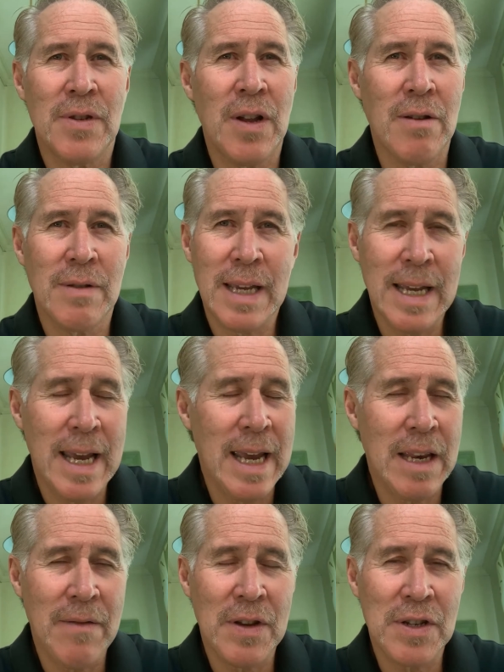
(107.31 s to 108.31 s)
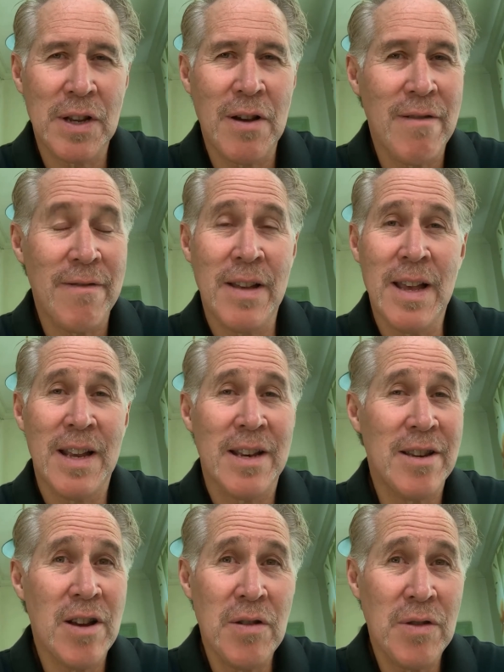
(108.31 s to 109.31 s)
Don't get ahead of yourself.
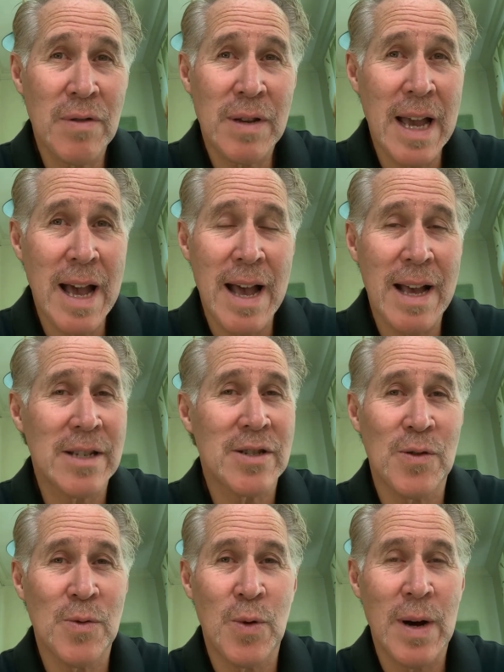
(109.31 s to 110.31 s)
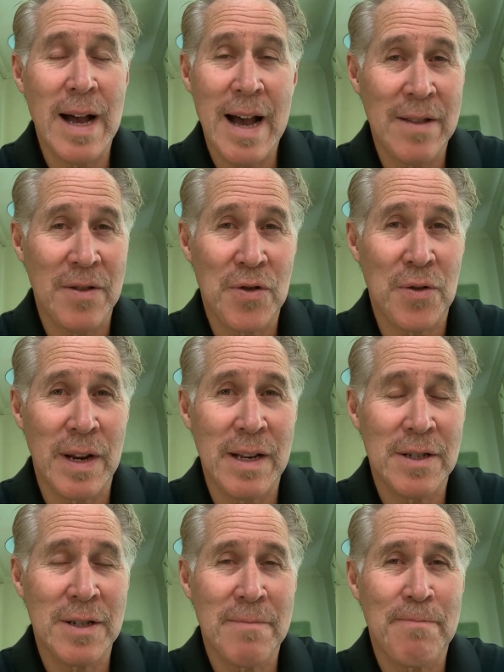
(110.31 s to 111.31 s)
No new cars or other
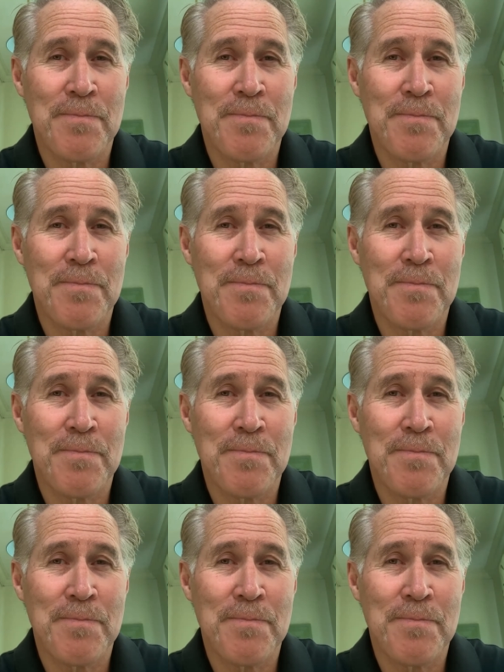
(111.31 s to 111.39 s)
treats.